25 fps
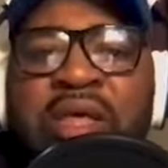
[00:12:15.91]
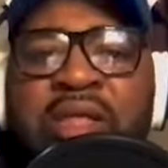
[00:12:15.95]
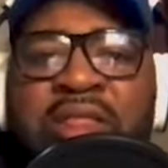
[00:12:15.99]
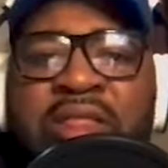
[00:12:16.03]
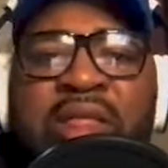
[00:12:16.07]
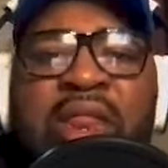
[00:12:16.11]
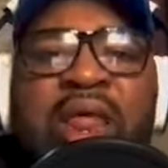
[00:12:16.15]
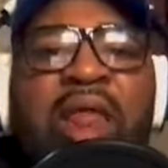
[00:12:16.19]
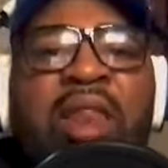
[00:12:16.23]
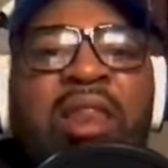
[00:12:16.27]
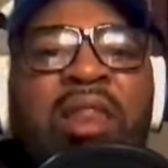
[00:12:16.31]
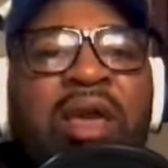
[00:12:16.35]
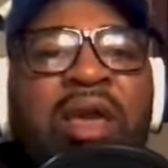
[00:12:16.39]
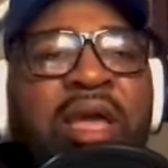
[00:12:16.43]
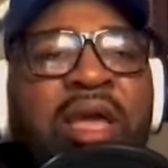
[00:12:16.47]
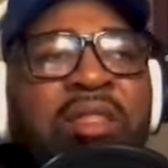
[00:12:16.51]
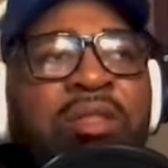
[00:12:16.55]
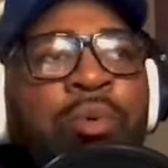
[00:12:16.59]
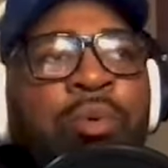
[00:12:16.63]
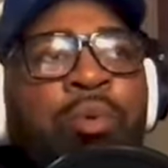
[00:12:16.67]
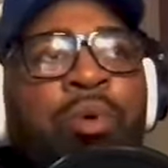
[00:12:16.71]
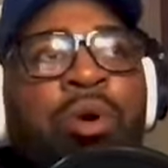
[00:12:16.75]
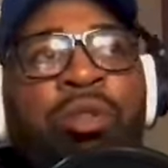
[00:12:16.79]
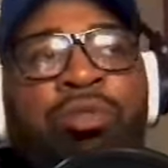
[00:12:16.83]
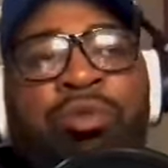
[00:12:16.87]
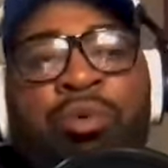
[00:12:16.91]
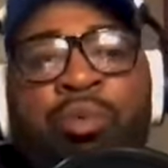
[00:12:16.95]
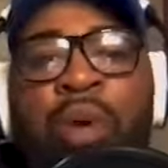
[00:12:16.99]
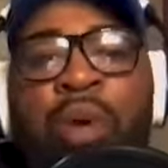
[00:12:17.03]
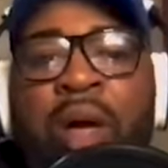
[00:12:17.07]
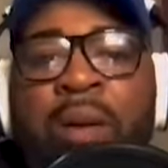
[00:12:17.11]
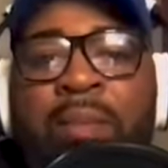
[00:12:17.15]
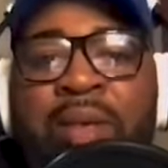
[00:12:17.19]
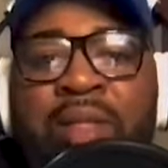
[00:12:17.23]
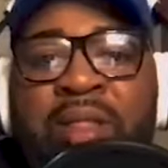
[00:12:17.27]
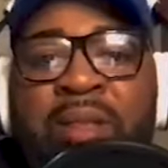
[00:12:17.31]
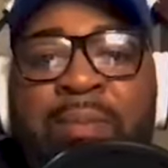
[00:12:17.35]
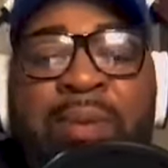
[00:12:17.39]
Then I look at the world
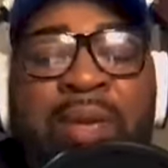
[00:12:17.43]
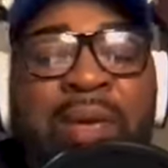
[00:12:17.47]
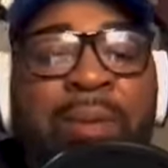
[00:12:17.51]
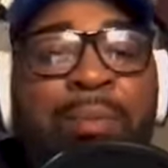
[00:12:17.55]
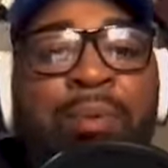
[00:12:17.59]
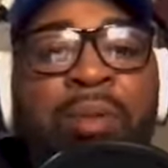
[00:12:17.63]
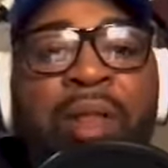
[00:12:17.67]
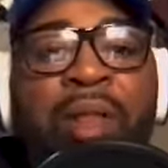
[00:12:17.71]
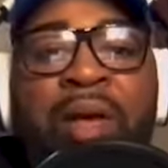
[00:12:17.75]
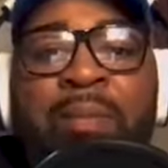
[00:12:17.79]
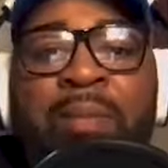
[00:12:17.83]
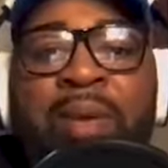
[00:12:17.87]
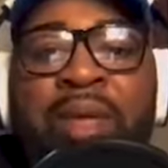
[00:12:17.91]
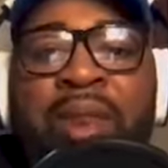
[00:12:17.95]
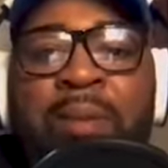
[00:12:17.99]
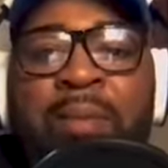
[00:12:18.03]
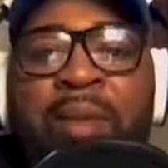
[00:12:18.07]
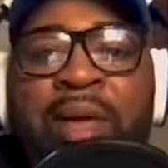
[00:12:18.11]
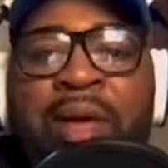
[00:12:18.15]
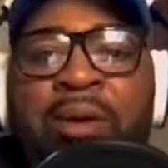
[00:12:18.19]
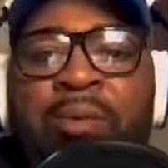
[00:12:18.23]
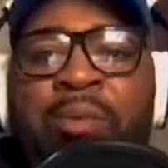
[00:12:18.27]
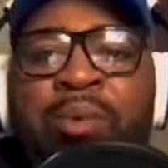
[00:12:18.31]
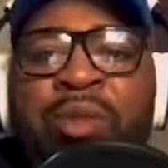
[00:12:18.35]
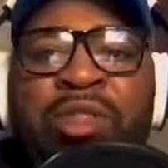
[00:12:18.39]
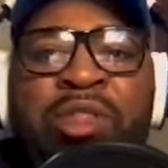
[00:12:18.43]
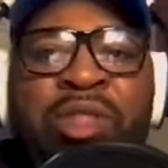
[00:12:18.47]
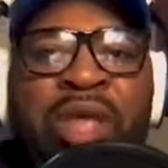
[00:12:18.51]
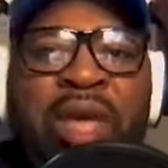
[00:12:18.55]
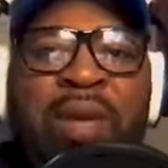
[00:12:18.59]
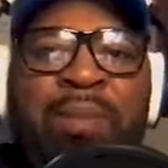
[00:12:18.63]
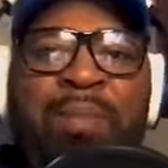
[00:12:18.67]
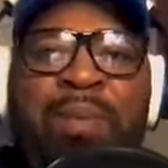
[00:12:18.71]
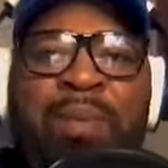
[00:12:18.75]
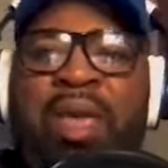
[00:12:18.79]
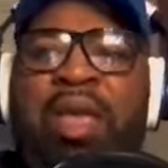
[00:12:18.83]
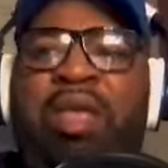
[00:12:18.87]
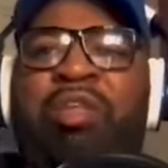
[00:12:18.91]
around me, the people I meet. I'm like, would
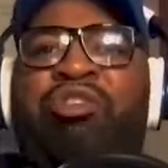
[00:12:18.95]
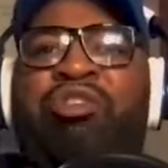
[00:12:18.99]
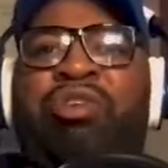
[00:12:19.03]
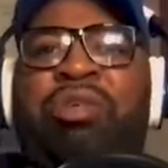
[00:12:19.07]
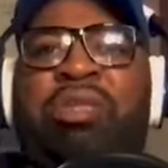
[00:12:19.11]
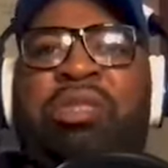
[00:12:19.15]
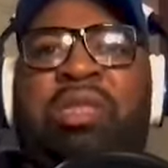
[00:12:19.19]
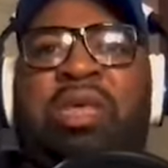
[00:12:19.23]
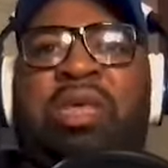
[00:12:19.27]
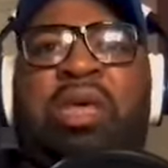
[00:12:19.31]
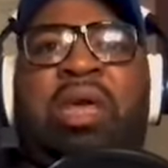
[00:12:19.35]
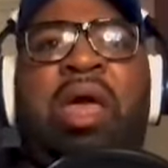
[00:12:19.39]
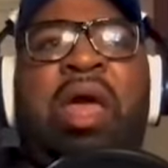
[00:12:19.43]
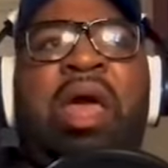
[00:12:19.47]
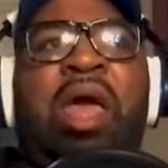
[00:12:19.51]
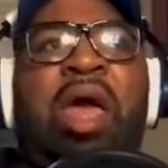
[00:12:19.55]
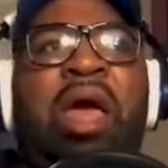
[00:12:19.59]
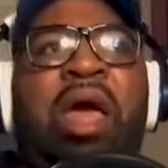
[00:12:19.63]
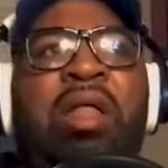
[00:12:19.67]
they be interesting?